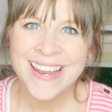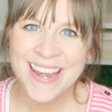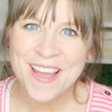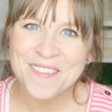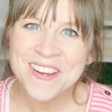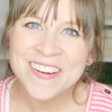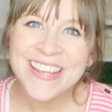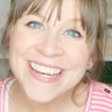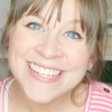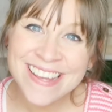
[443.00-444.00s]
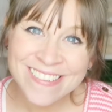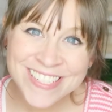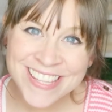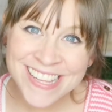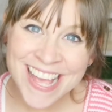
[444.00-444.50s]
Now we are getting down
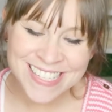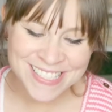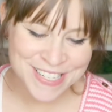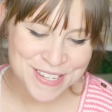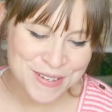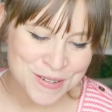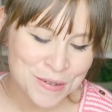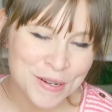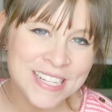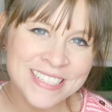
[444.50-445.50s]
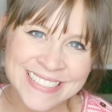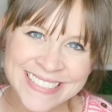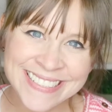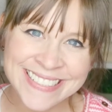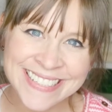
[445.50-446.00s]
to the last 2.
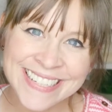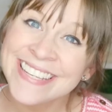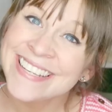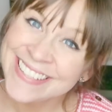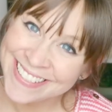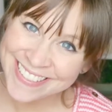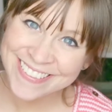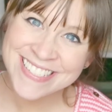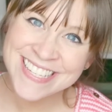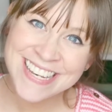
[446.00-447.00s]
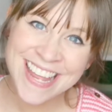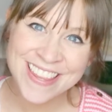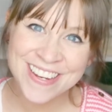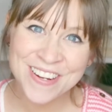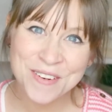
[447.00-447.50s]
Here is
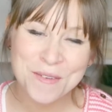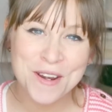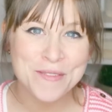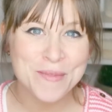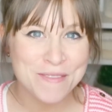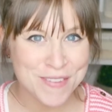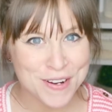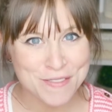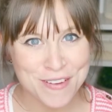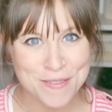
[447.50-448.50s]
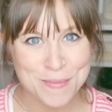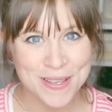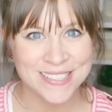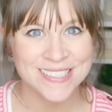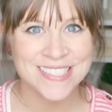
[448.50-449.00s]
another one of my very favorite
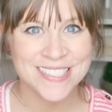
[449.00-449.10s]
pins.